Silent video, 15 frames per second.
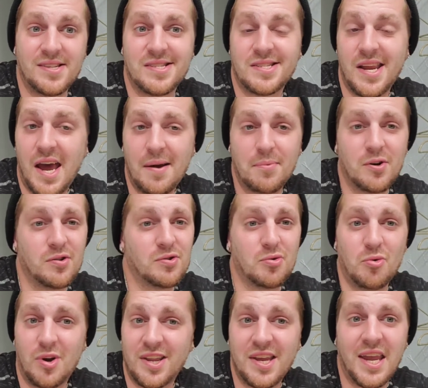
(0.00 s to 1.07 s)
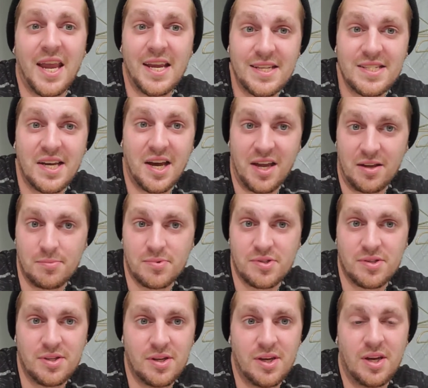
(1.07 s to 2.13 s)
and stab her 28
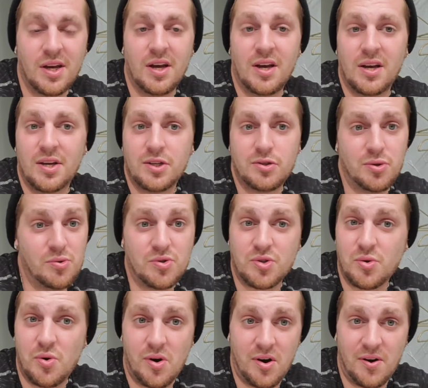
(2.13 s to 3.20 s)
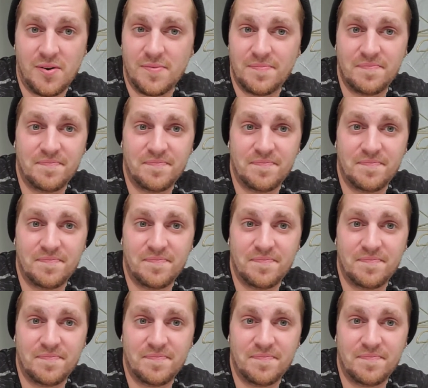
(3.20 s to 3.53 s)
times. True story.